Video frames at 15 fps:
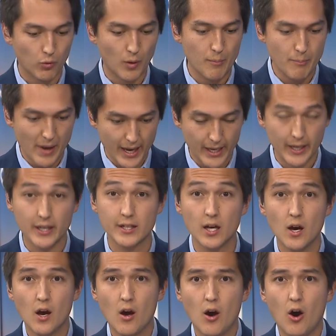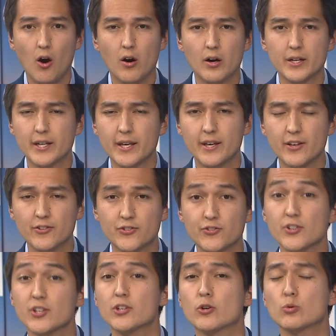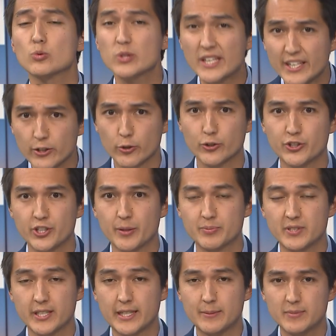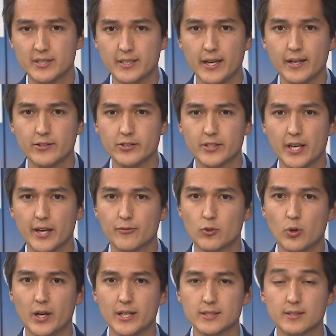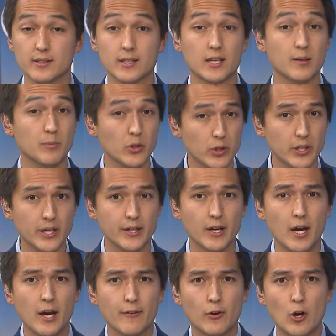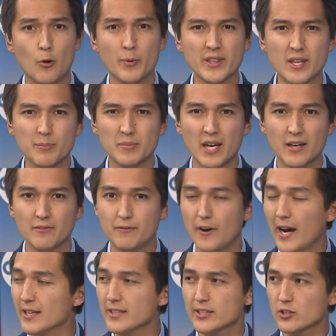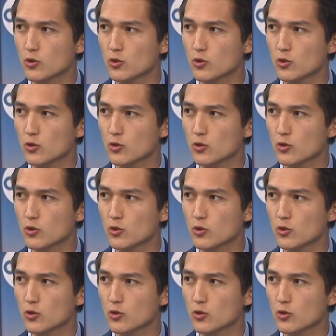remain on his senior leadership team. Today, she gave credit to the community for helping them get violent